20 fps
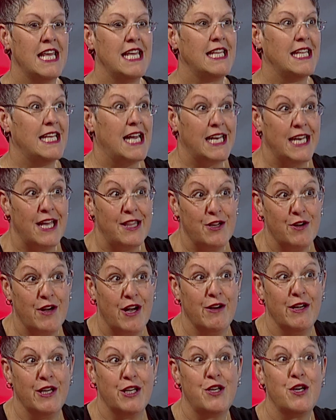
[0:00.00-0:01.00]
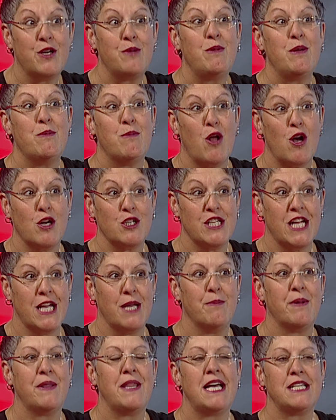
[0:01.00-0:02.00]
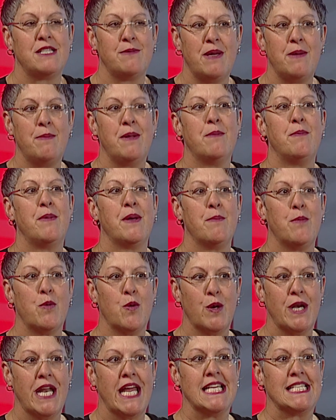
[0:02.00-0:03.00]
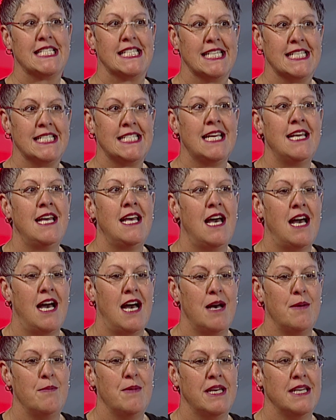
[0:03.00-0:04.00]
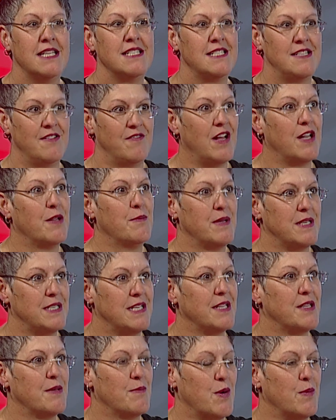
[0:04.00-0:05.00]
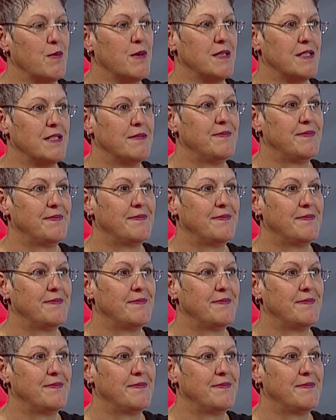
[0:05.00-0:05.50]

think another area could be blockchain, but that's maybe a bit more nascent in its development at the moment.